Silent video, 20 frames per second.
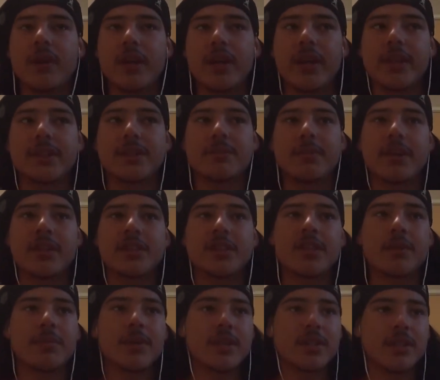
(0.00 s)
It's meant
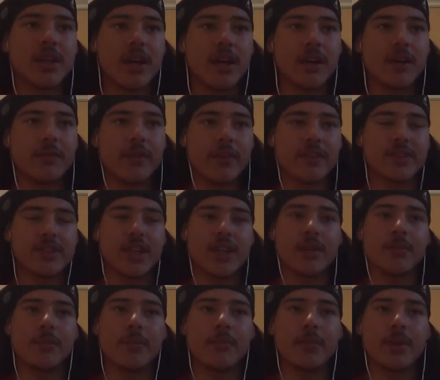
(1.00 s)
to be dumb. I've said
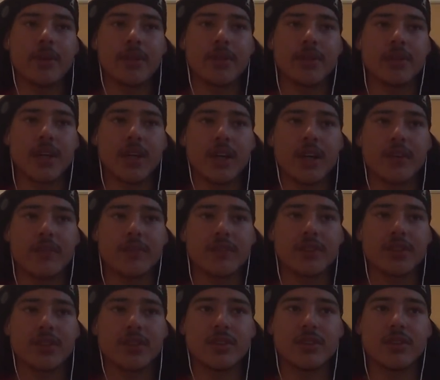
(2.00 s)
it a million times.